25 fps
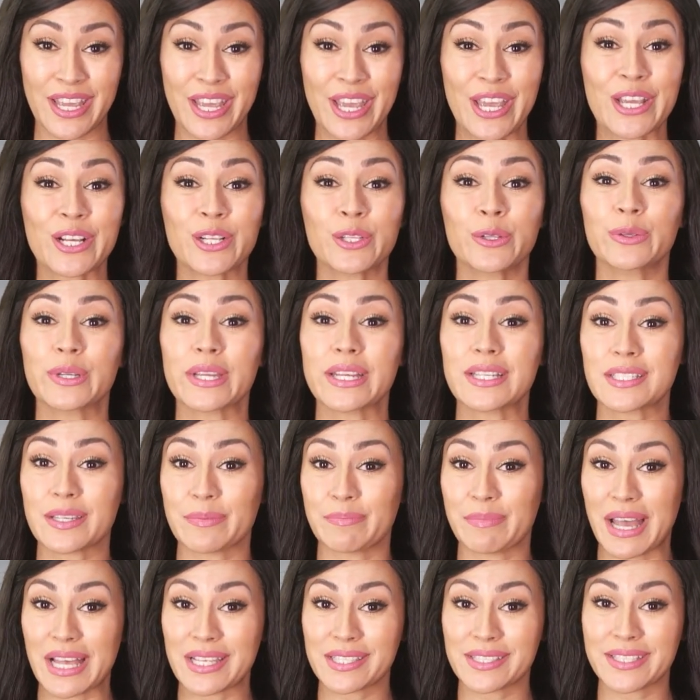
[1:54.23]
including
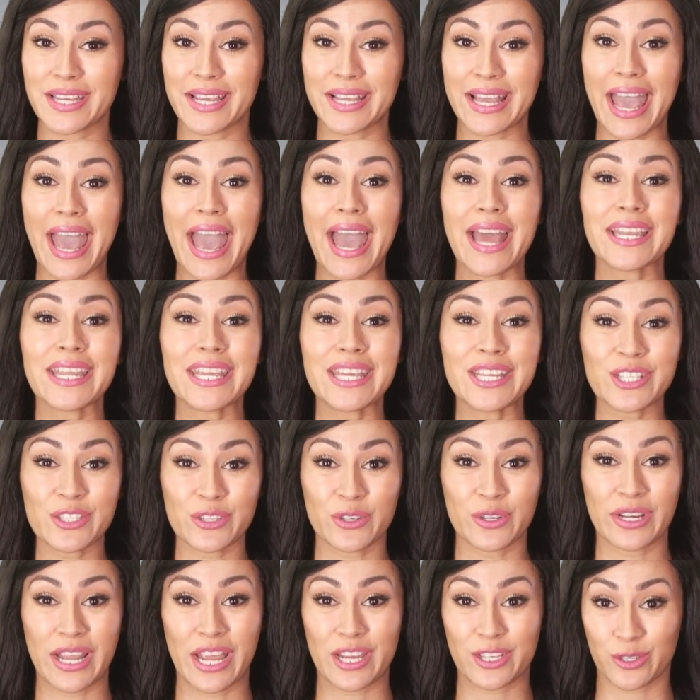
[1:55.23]
domestic and
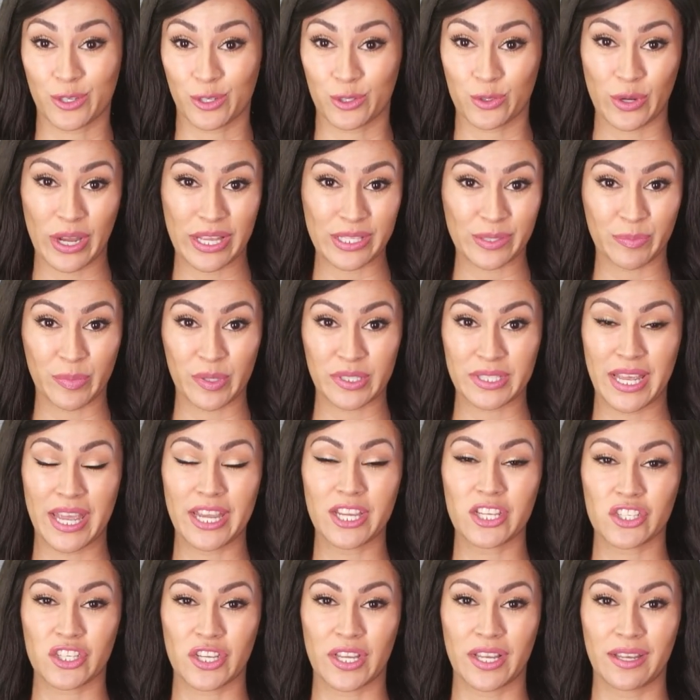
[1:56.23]
international
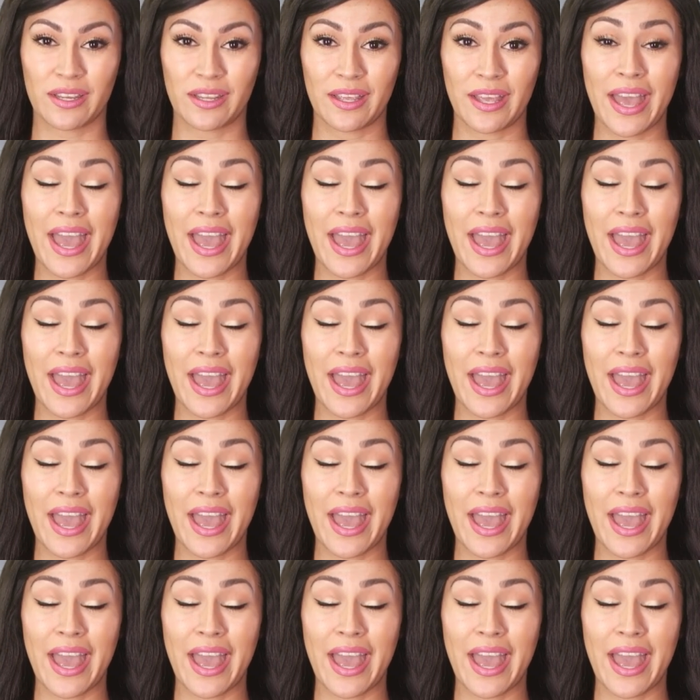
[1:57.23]
transportation,